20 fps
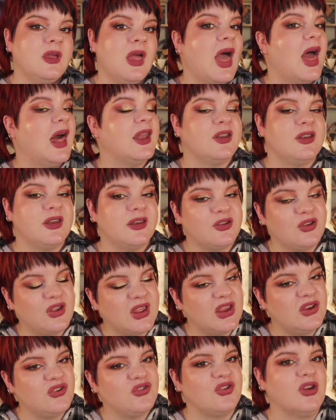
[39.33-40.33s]
had an
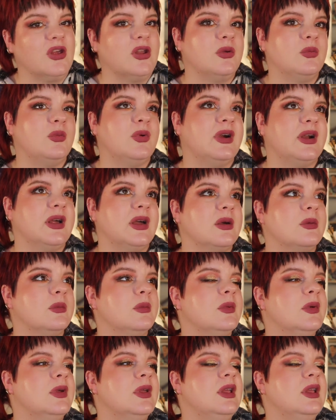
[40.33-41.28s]
education where I